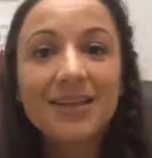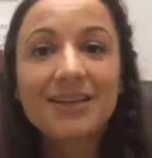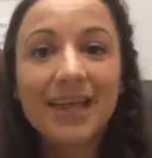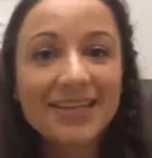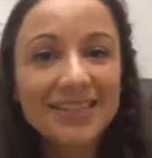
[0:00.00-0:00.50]

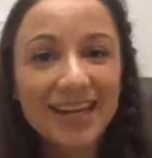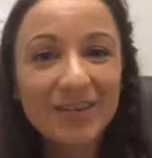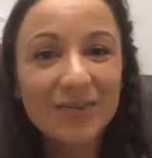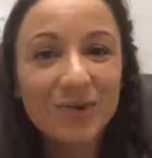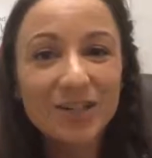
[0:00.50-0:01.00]
Thanks again
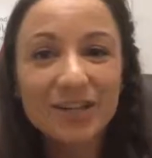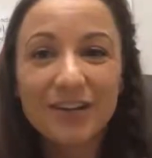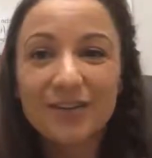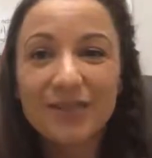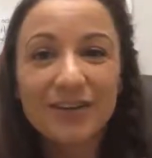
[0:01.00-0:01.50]
for watching
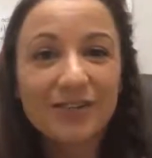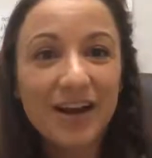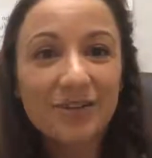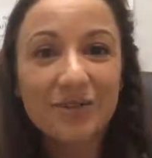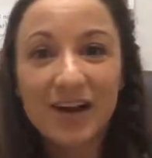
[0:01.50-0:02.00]
another Fun
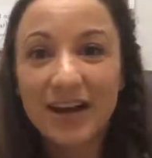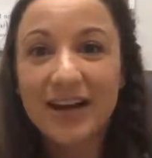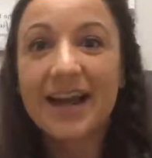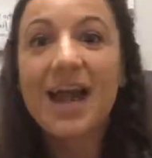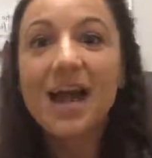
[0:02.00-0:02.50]
Fact
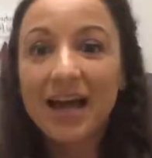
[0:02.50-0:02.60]
Friday.